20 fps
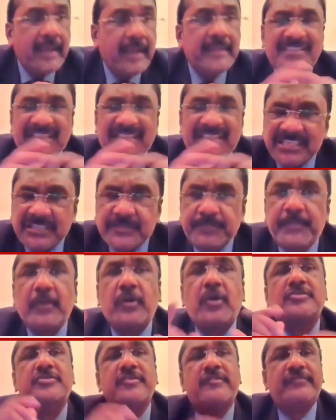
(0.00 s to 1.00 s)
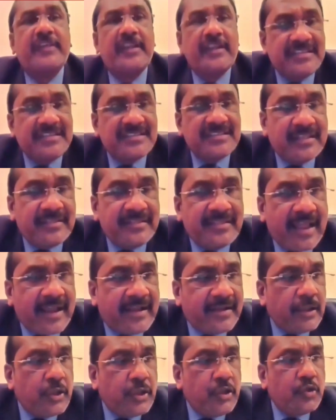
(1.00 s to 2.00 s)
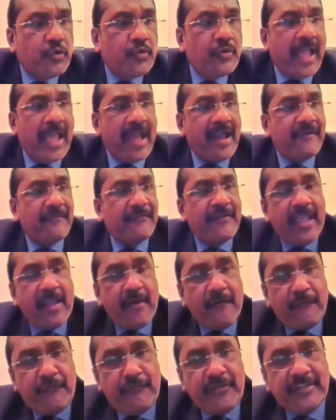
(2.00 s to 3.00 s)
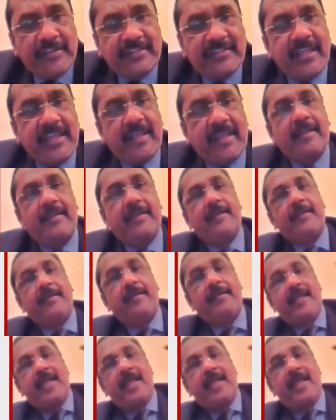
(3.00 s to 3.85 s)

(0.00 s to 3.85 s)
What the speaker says: Just because of the reason that you have everything